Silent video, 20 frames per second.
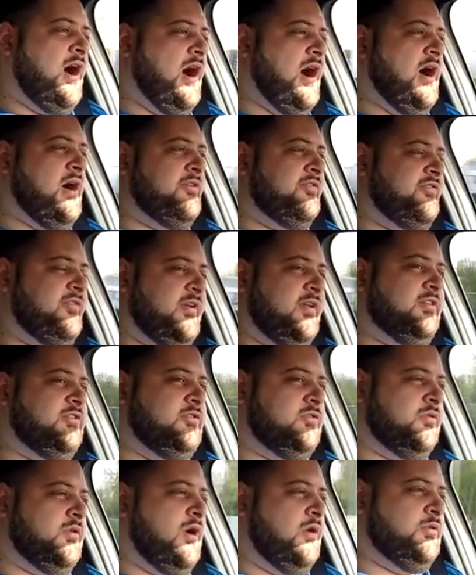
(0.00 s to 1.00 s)
are
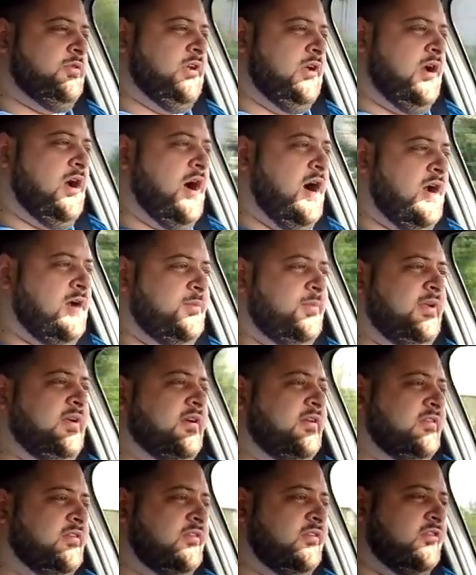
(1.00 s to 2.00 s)
felt throughout the car
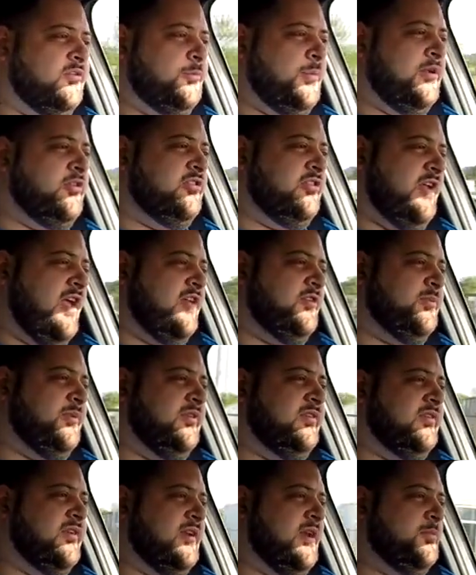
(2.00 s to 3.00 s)
because the suspension has
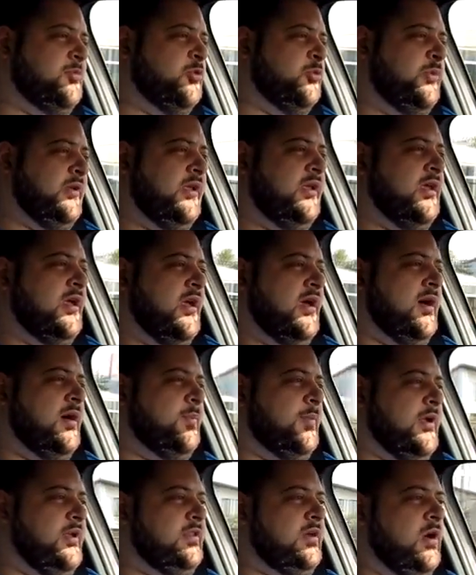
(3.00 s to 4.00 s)
been set up to be
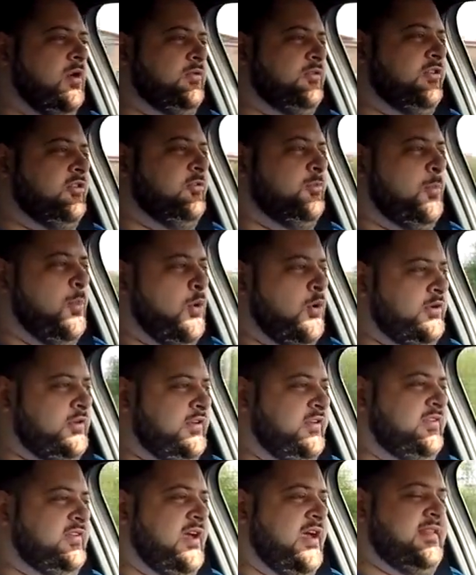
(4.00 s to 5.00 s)
a bit on the
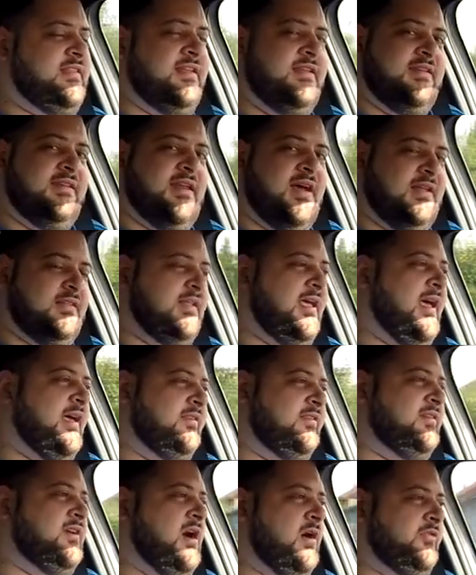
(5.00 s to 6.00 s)
sporty side and not
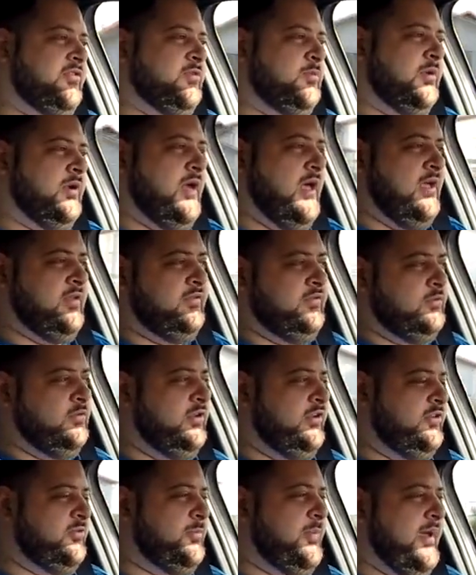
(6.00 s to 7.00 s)
as comfortable as
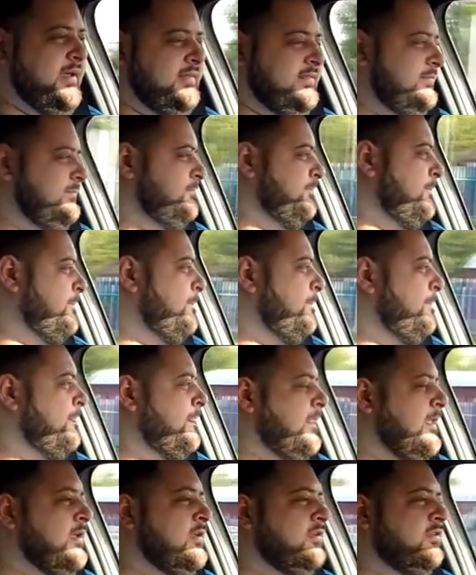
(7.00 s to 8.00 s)
you'd expect.
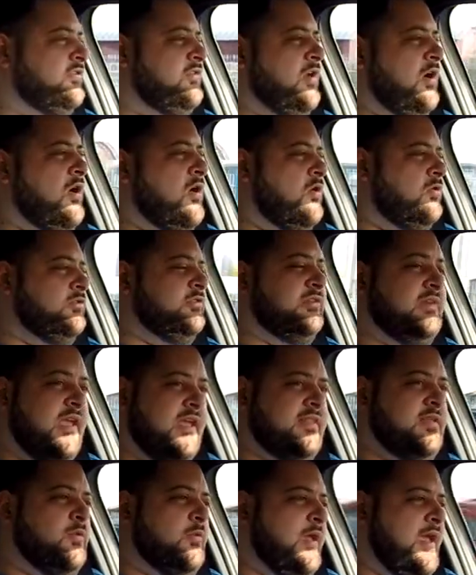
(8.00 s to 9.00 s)
So
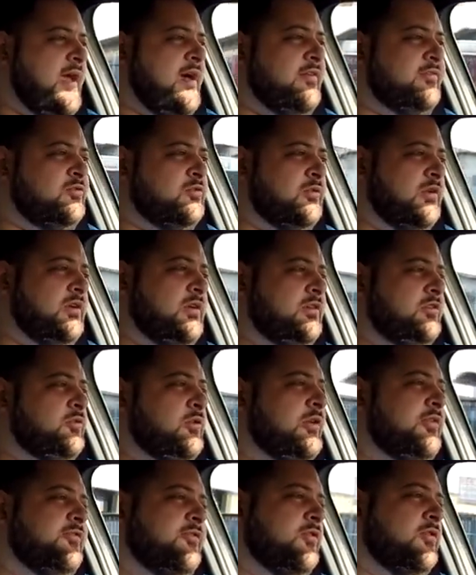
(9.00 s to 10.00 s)
together we have
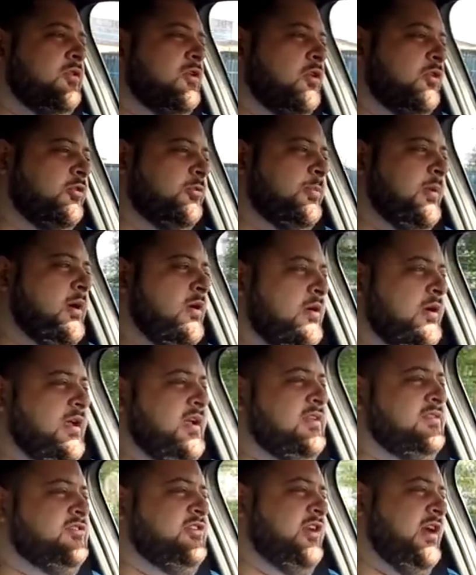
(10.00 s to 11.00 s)
224 horsepower
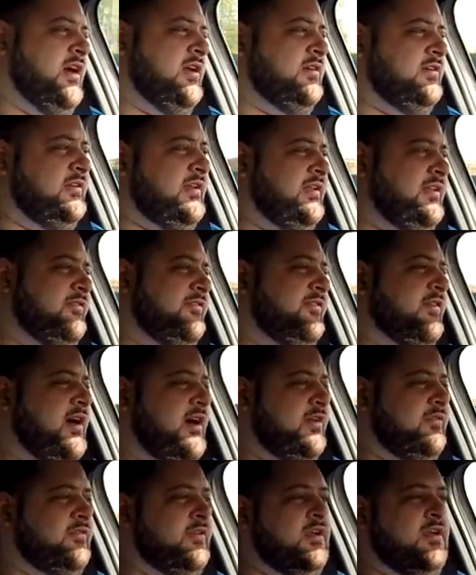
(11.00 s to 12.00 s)
and
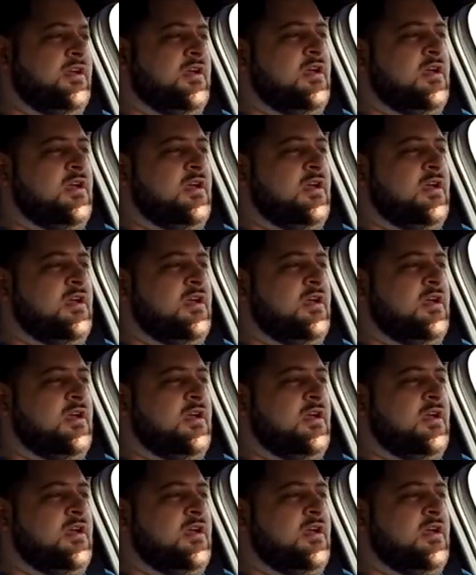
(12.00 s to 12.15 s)
385